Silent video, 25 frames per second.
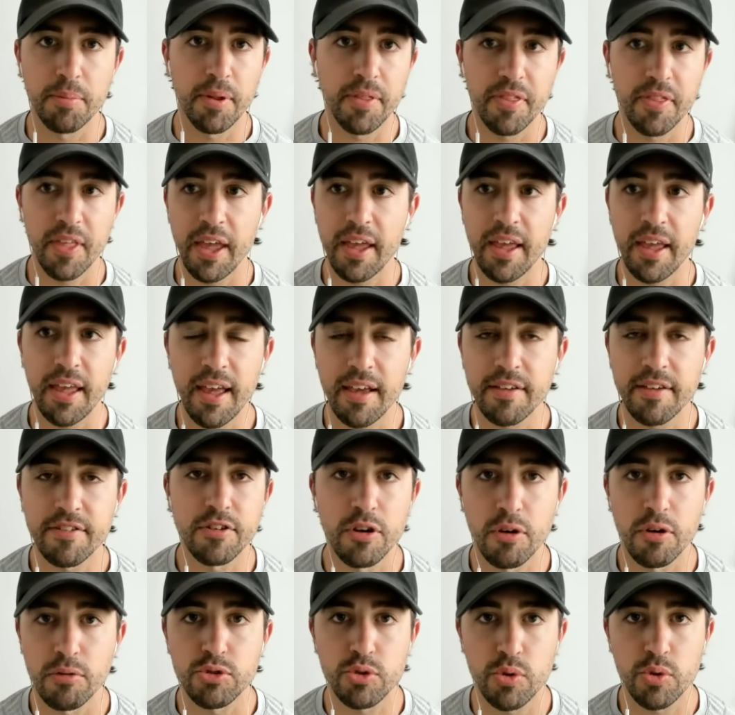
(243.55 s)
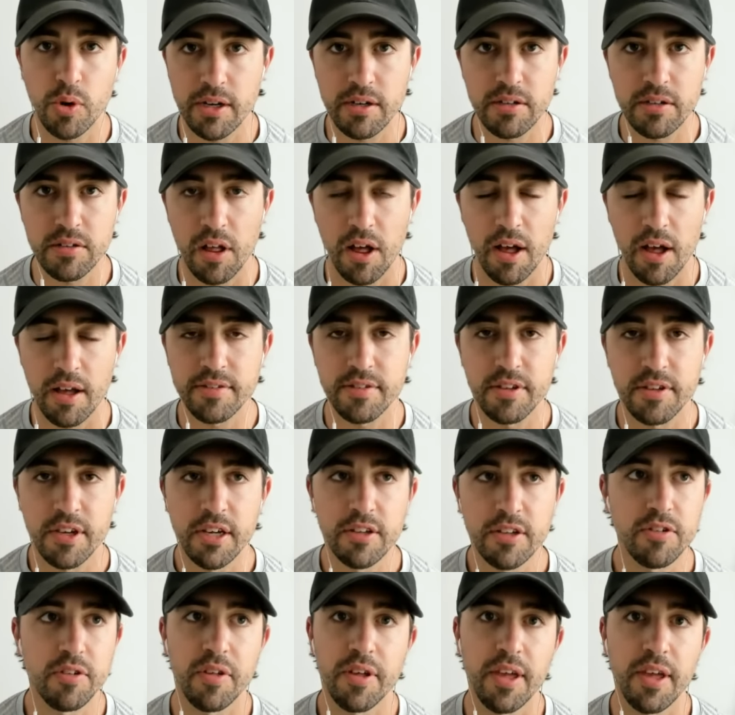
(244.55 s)
but he has a no trade clause,
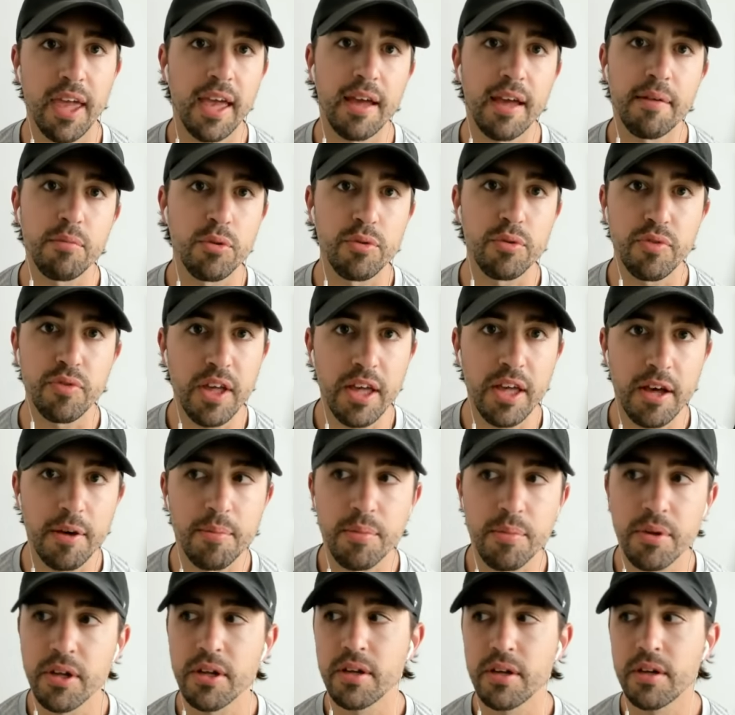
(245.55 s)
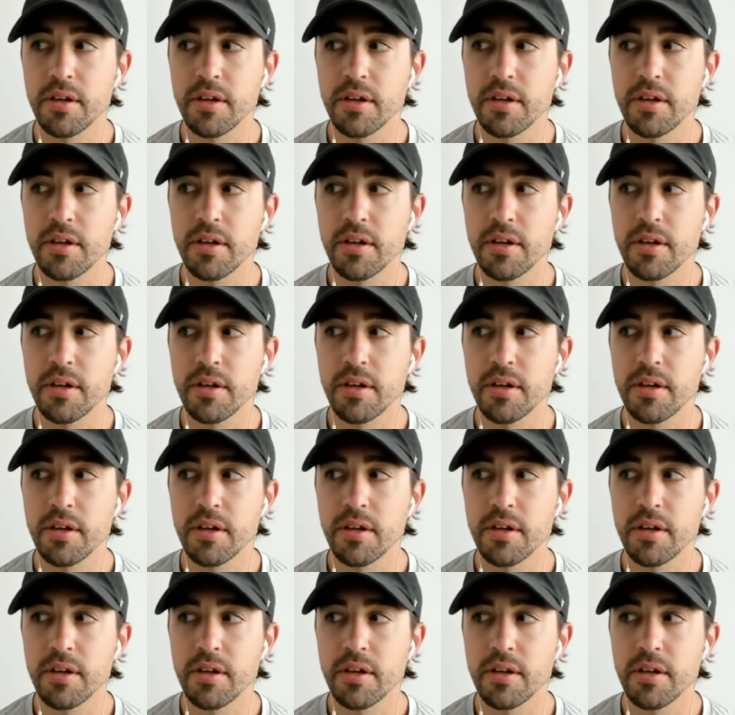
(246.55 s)
so they can't move him.